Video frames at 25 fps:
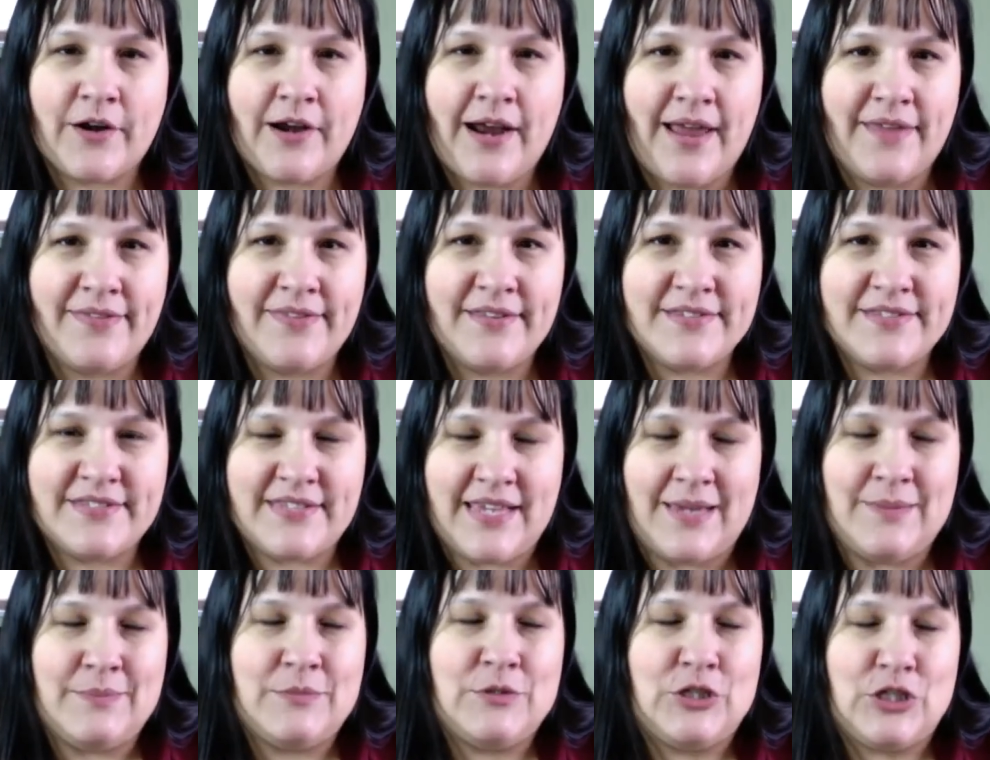and the
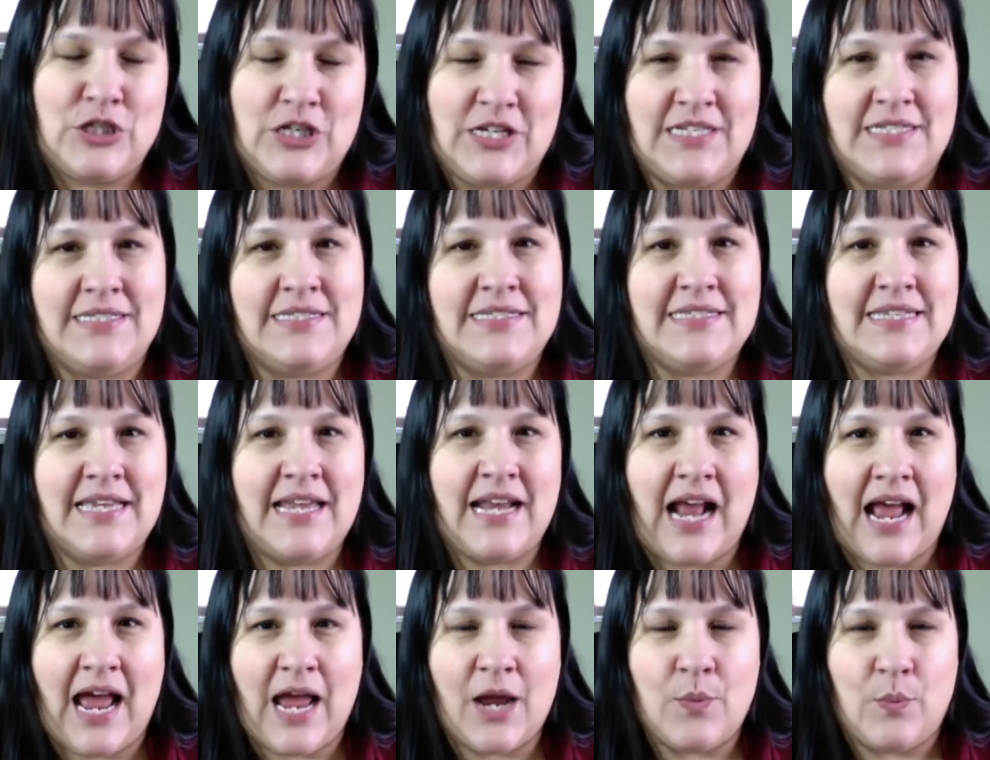same jeans that
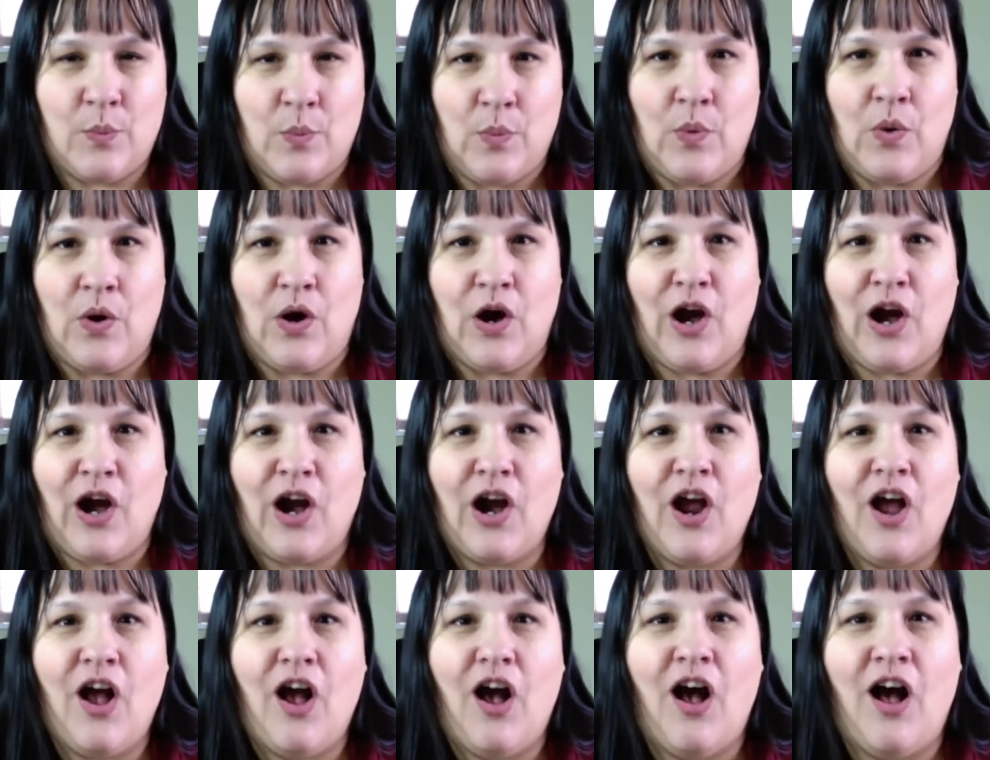I wore
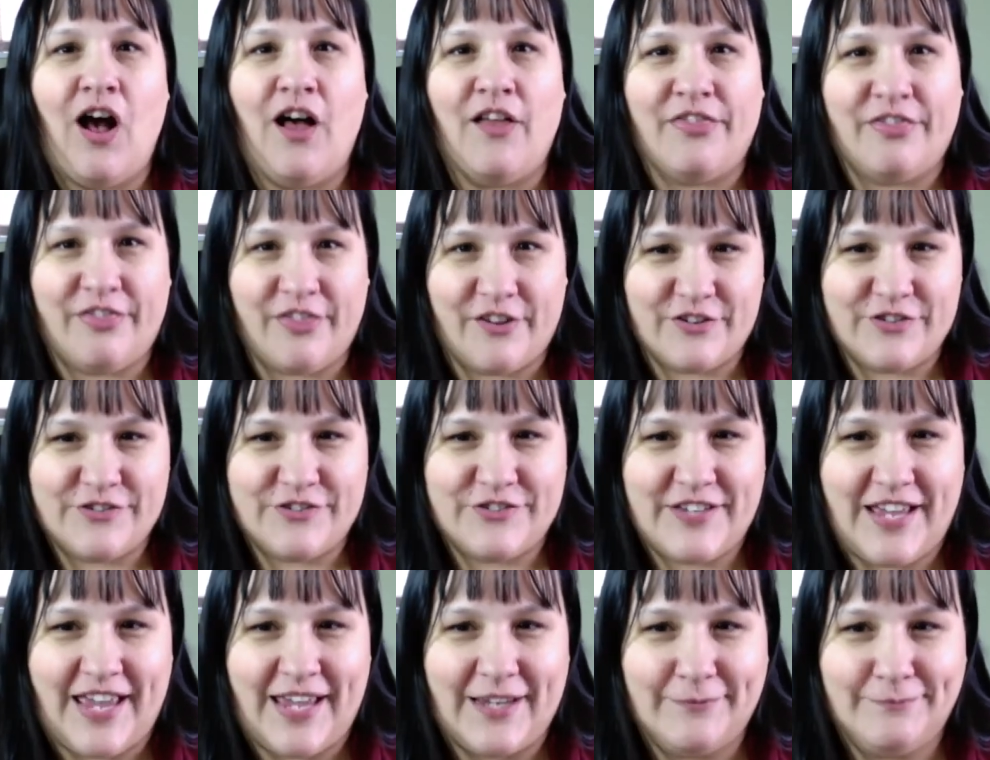on
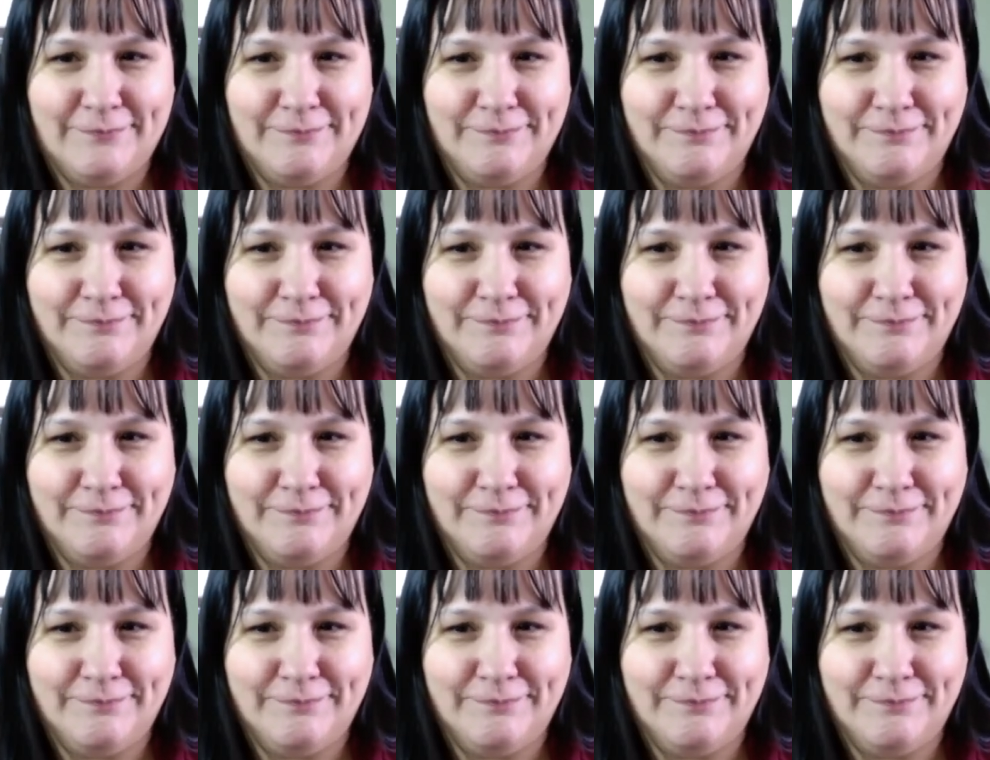Thursday.